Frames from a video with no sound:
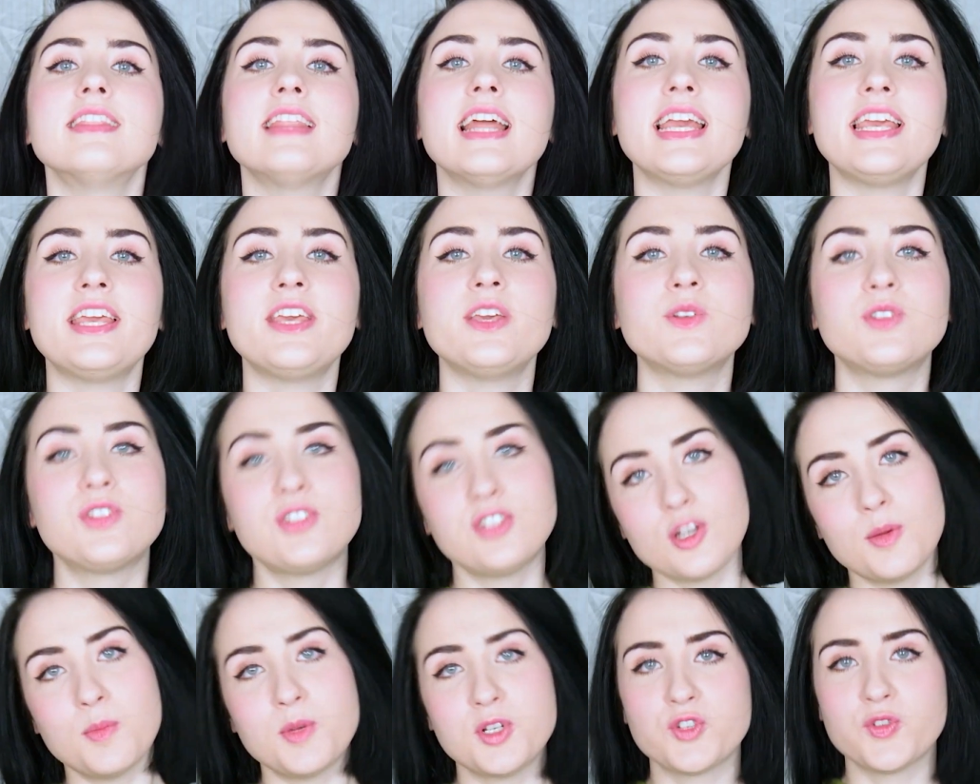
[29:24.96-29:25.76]
Thank you
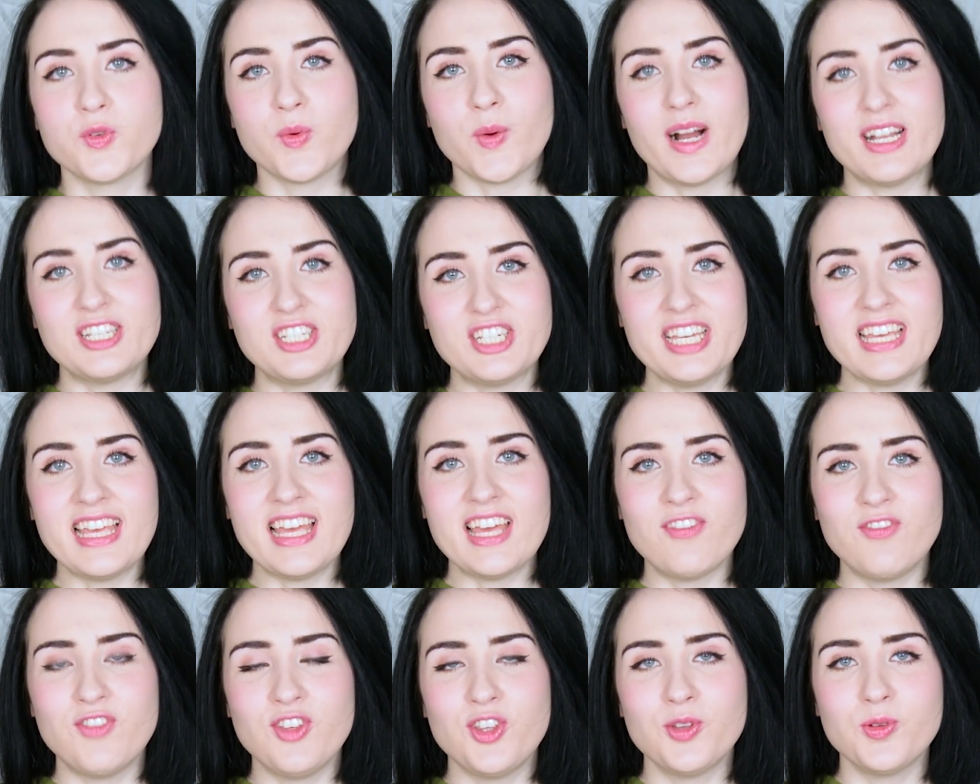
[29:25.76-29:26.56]
so much for watching.
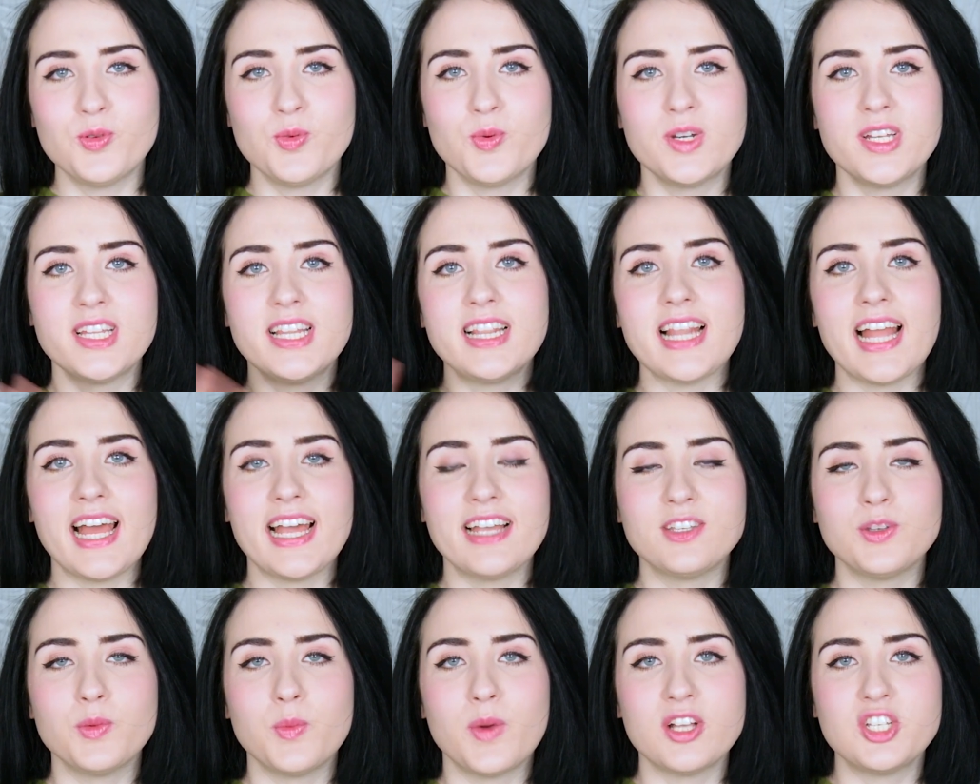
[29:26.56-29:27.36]
If you would
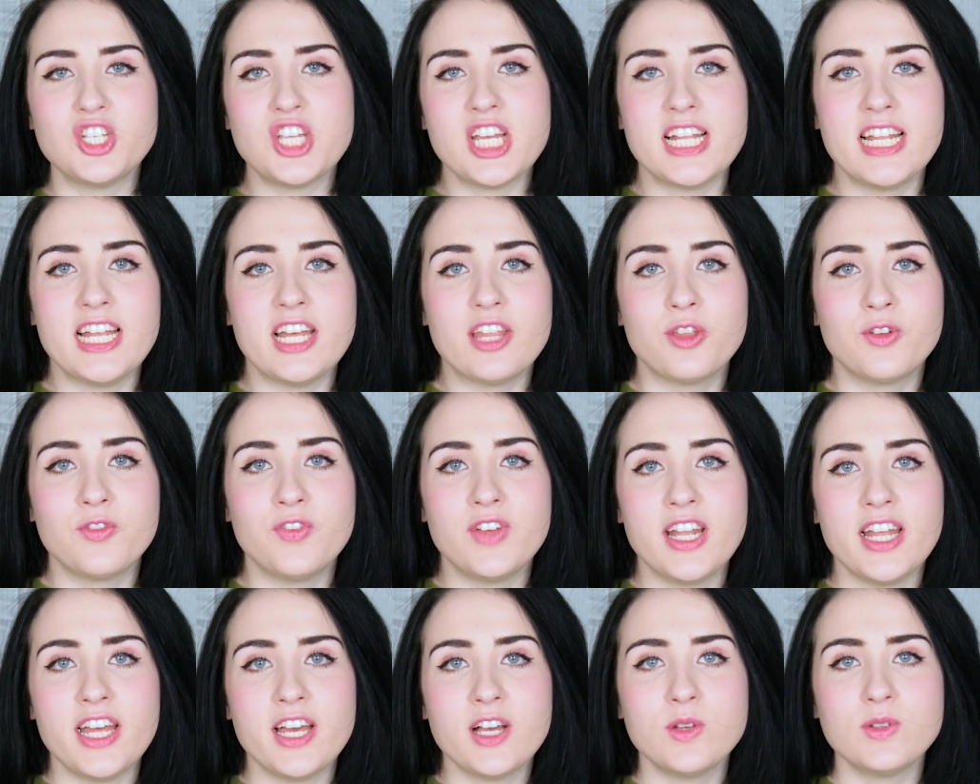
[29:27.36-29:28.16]
like to watch any other
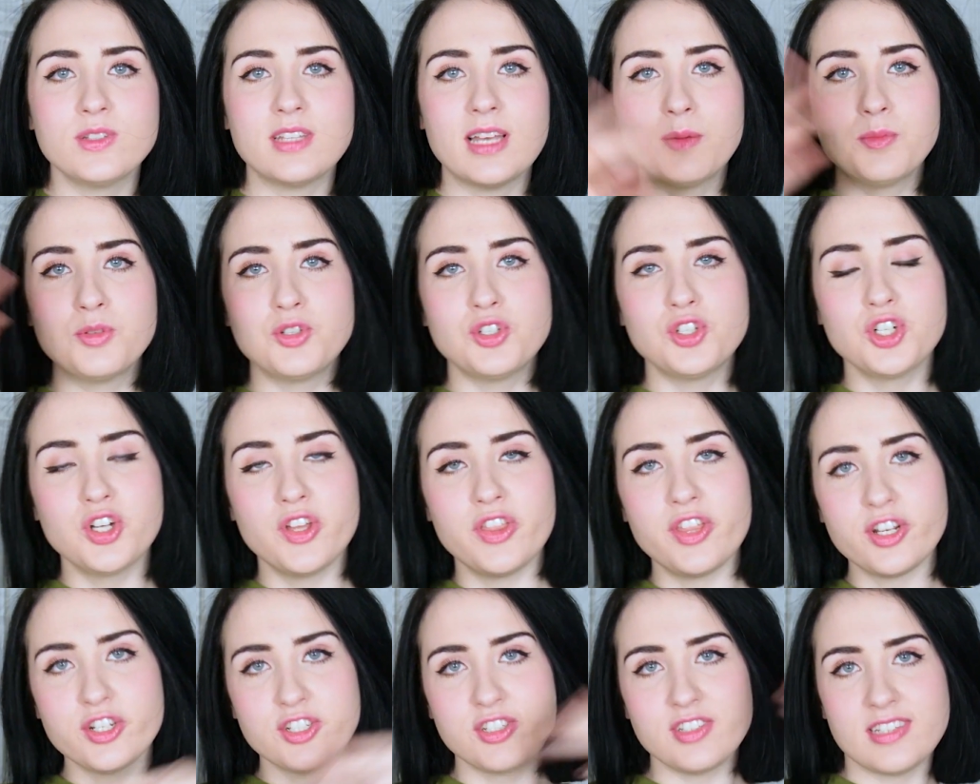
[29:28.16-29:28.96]
videos, I'm sure
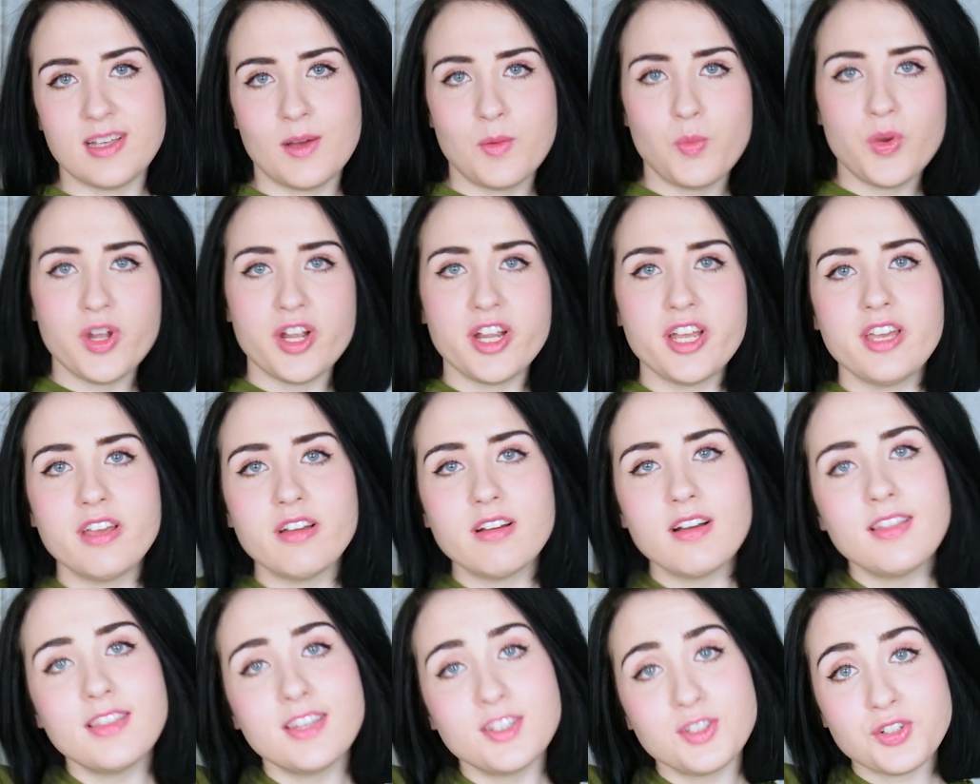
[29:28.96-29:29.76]
they're somewhere
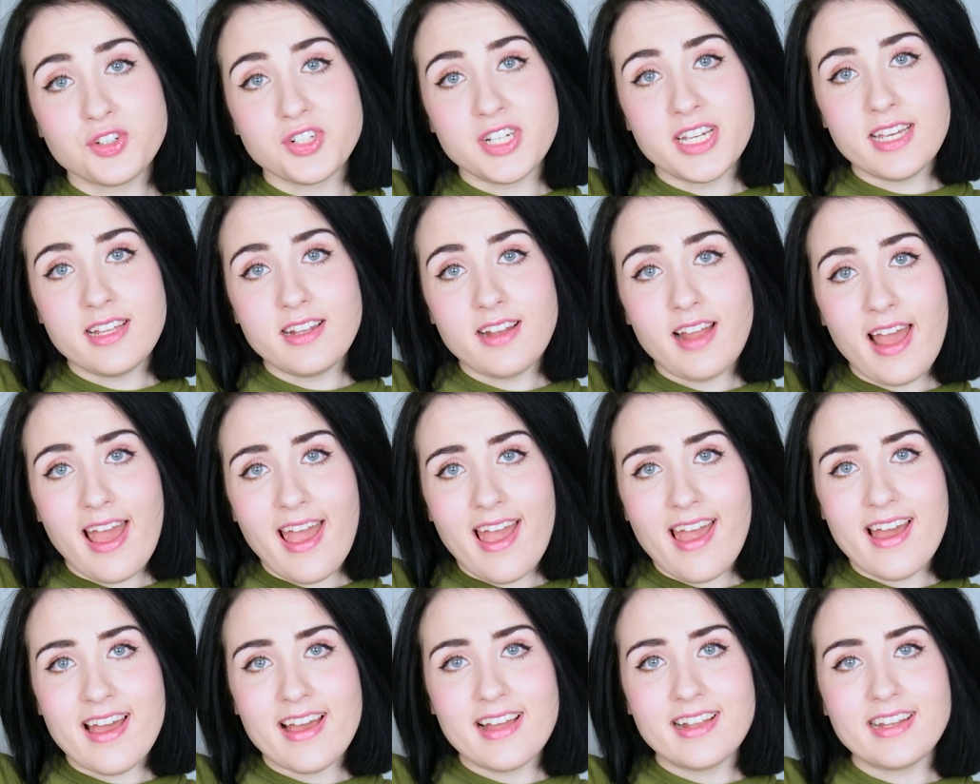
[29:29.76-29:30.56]
here on the screen,
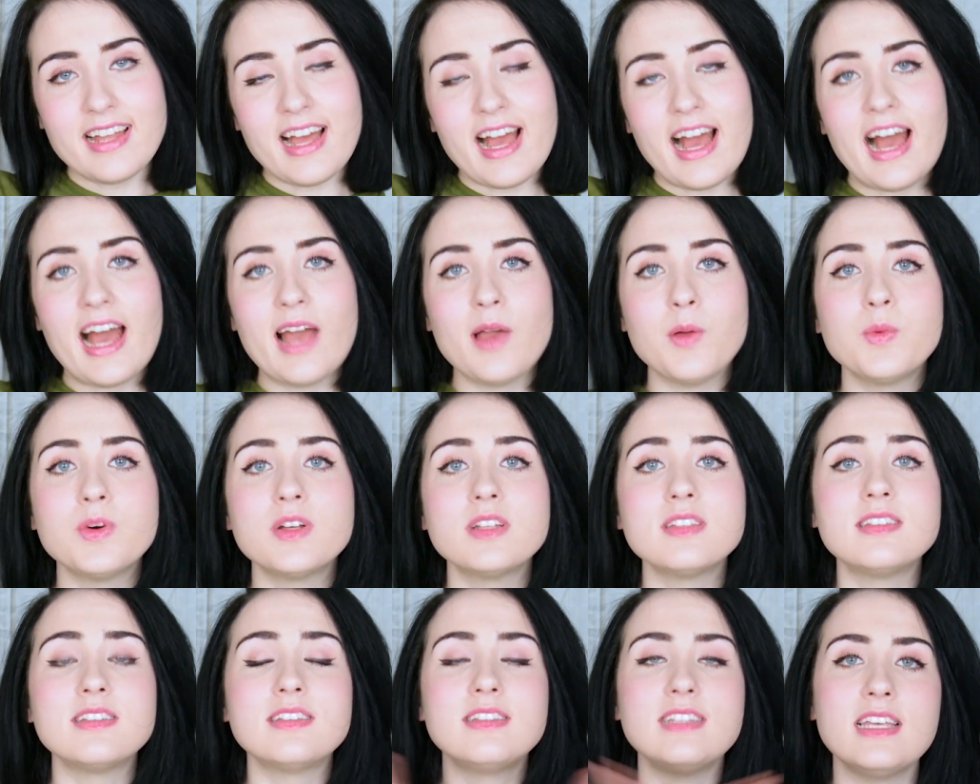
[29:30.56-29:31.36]
and I
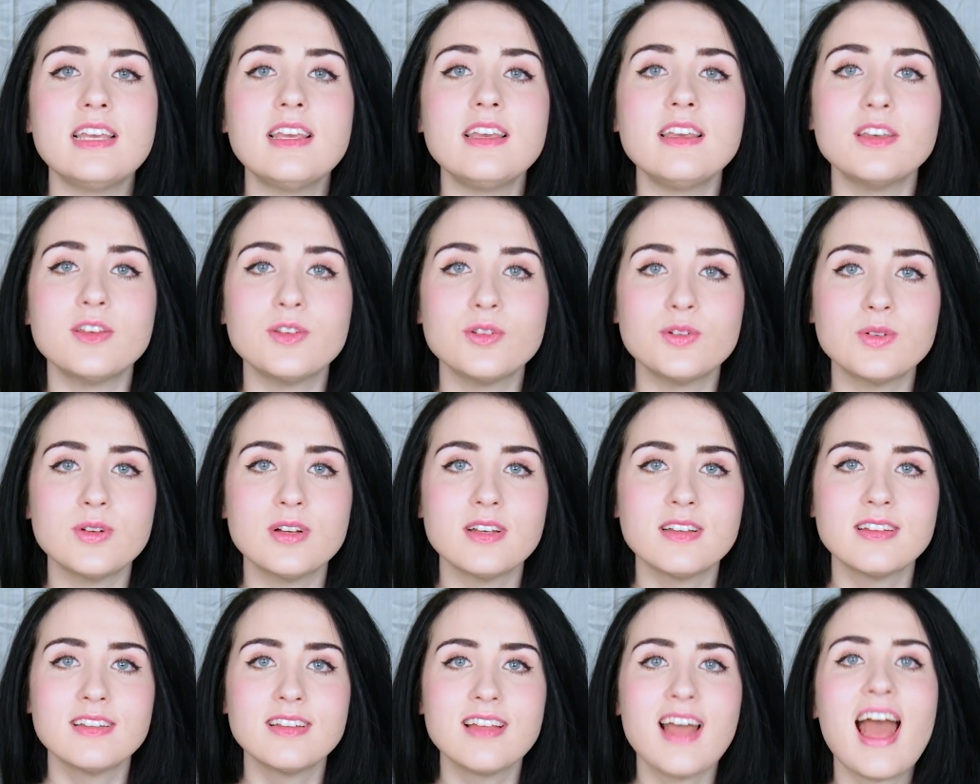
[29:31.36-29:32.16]
will see
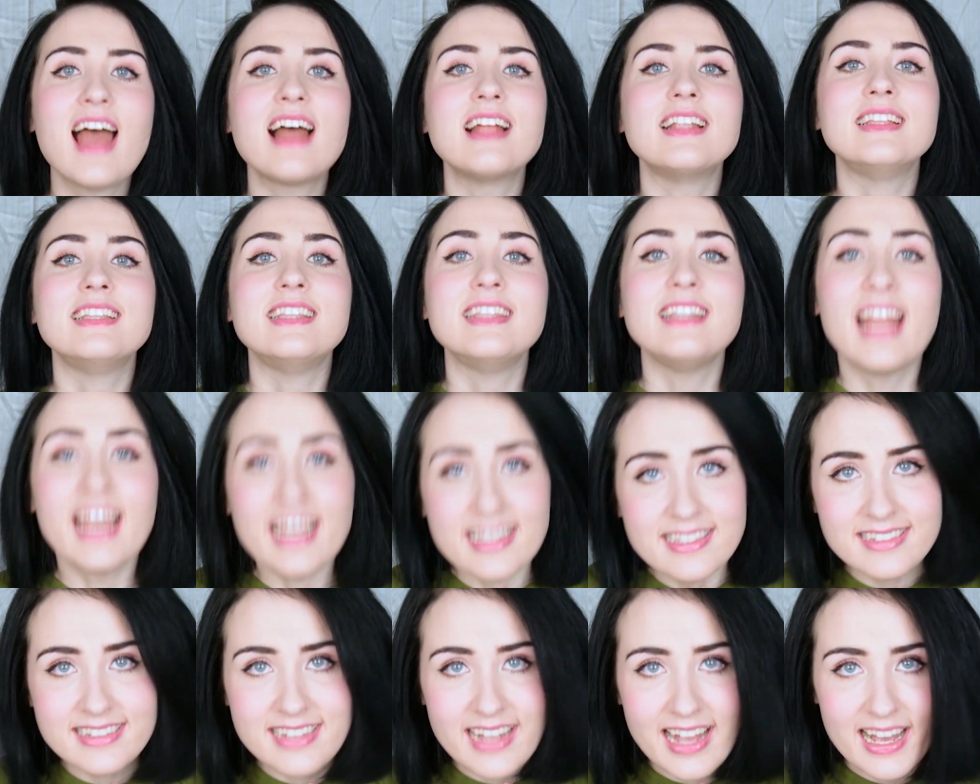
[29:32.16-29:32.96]
you
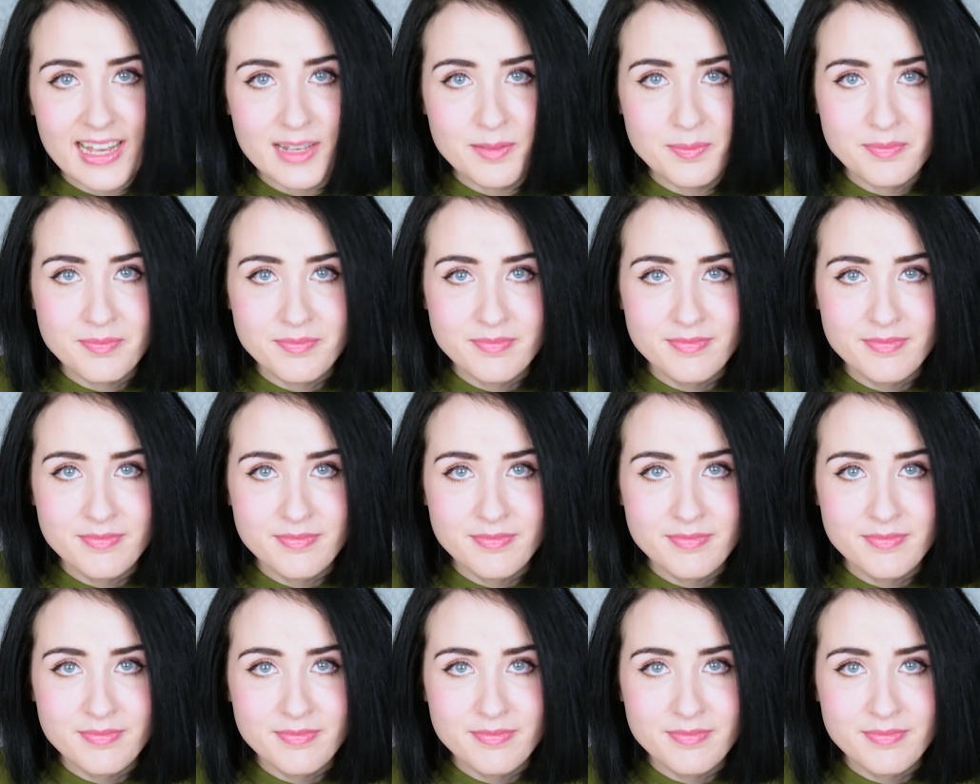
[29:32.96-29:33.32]
next time.